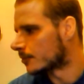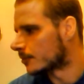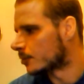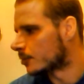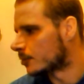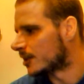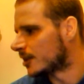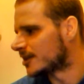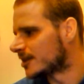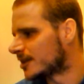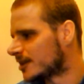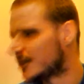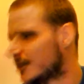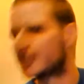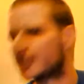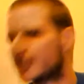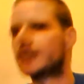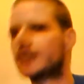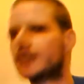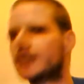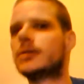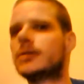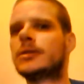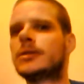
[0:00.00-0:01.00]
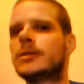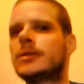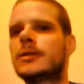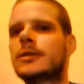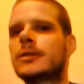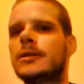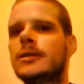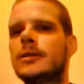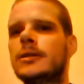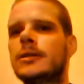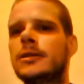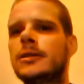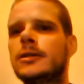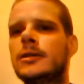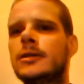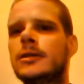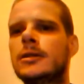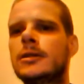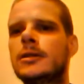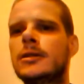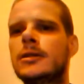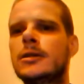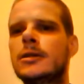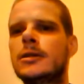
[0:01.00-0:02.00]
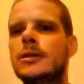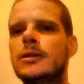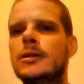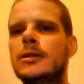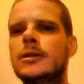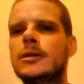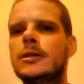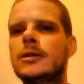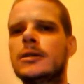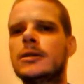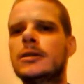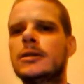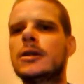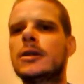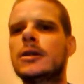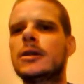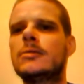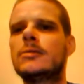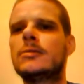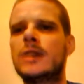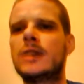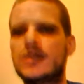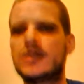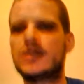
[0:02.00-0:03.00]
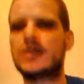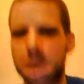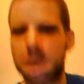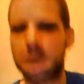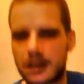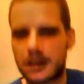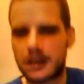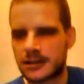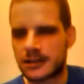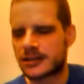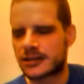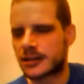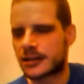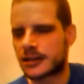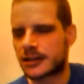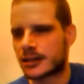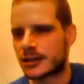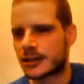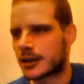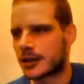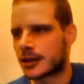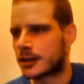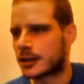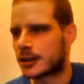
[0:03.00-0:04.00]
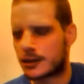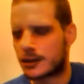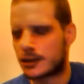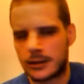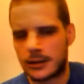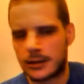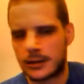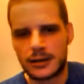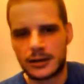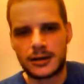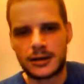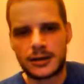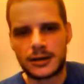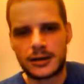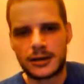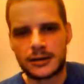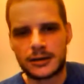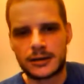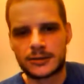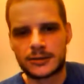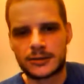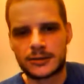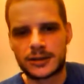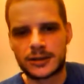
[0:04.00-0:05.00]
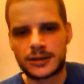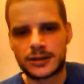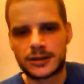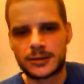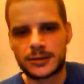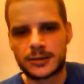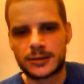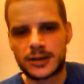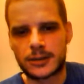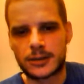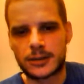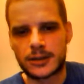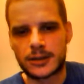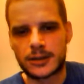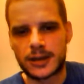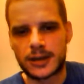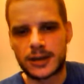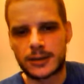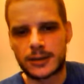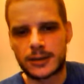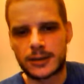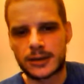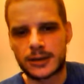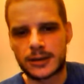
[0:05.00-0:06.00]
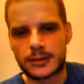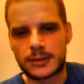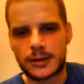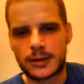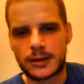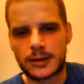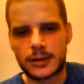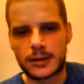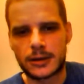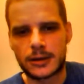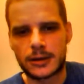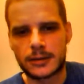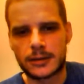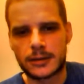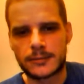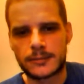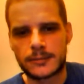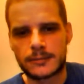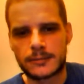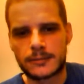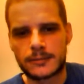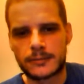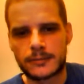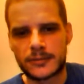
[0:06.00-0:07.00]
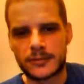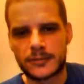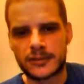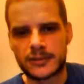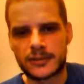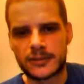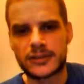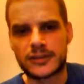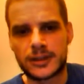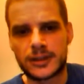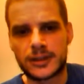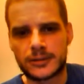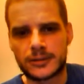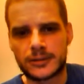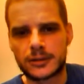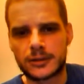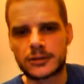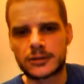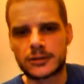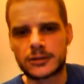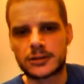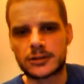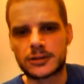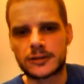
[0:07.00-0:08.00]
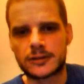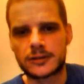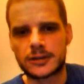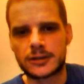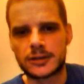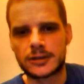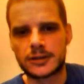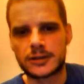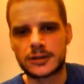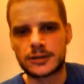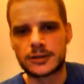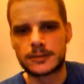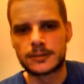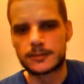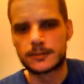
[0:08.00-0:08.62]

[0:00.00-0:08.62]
Where's his shield? Oh, sorry, I can see it, yeah. Bradley's playing with Captain America. The Steve Rogers version.